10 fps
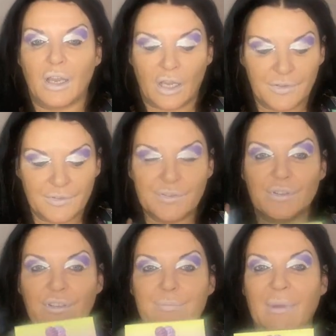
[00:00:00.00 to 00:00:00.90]
I just
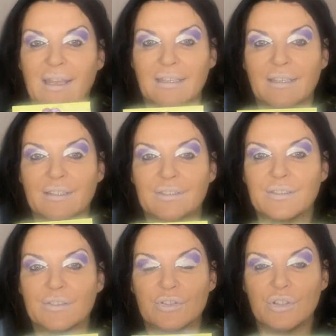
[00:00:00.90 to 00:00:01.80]
got this palette. This is
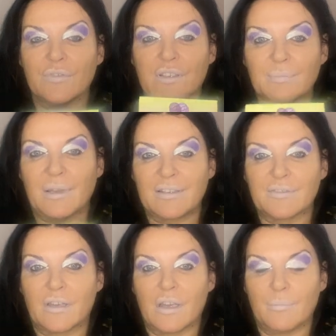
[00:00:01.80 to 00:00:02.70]
the Juvia's Place
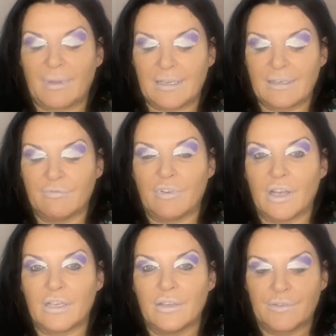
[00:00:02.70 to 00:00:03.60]
palette in
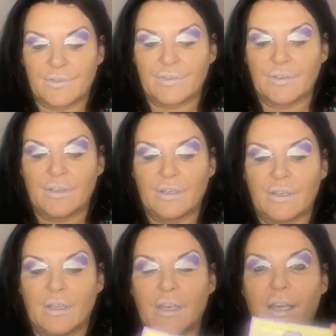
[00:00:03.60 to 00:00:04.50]
Violets,
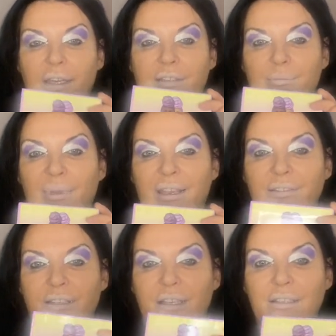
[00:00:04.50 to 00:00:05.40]
and it's
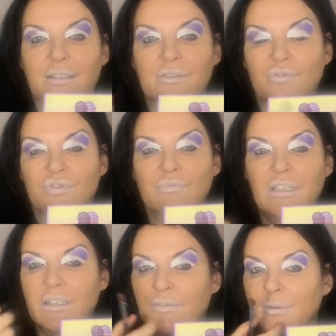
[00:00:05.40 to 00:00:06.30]
amazing. It's got some
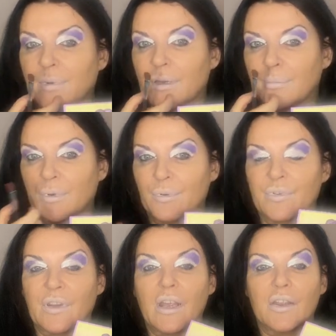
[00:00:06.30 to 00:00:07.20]
really lovely purples.